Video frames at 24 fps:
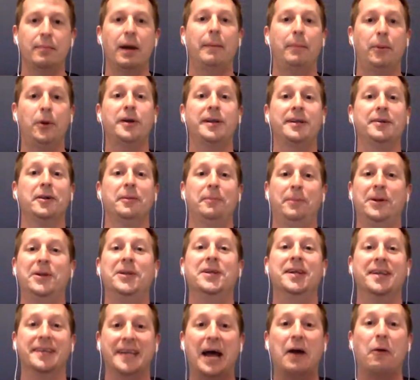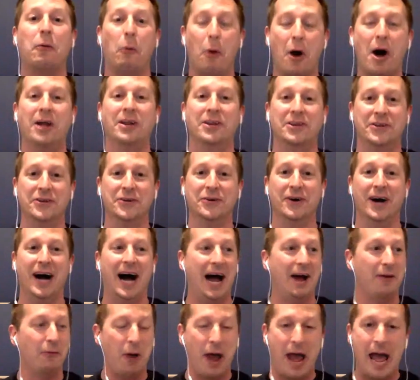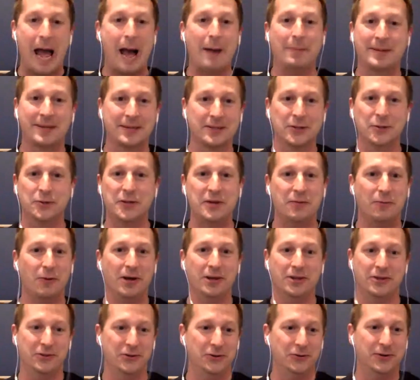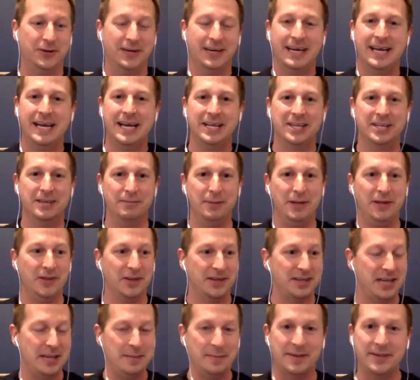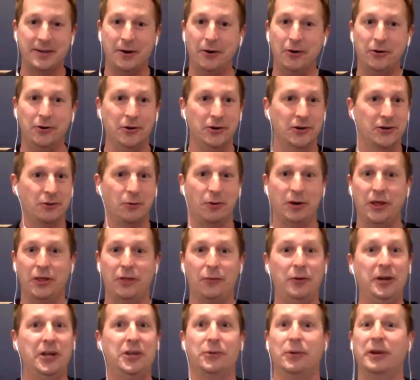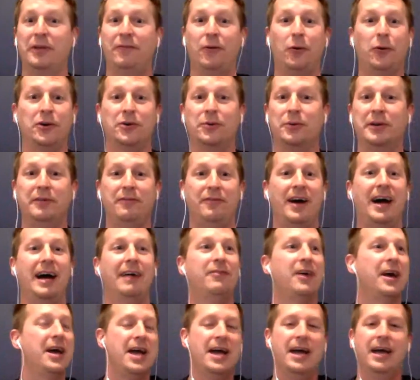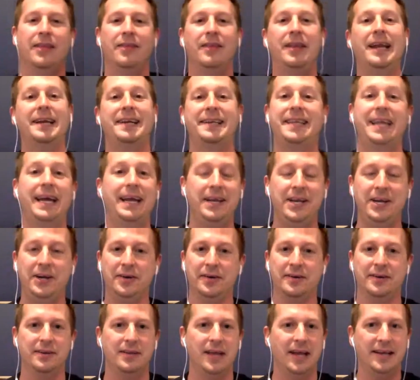My personal opinion is I want to, I absolutely want Tua to be the team starter in 23, 24, 25, the next 10 years.